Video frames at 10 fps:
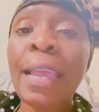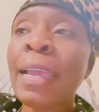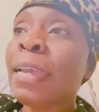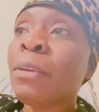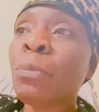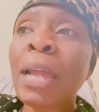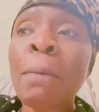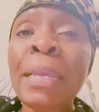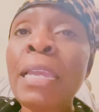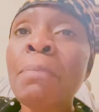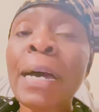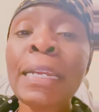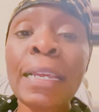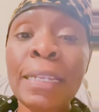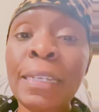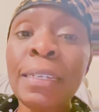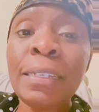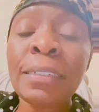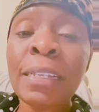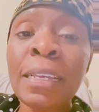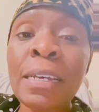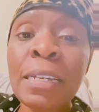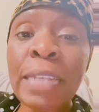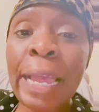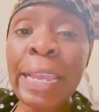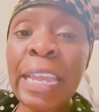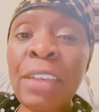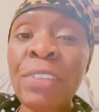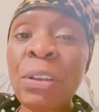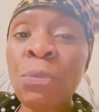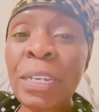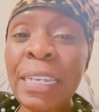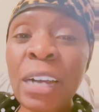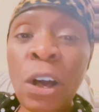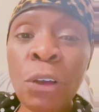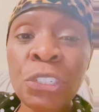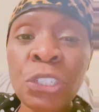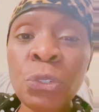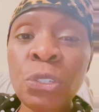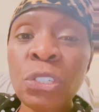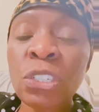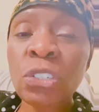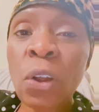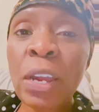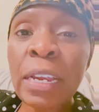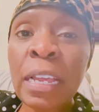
And what I mean by that is, like, if it really costs you to start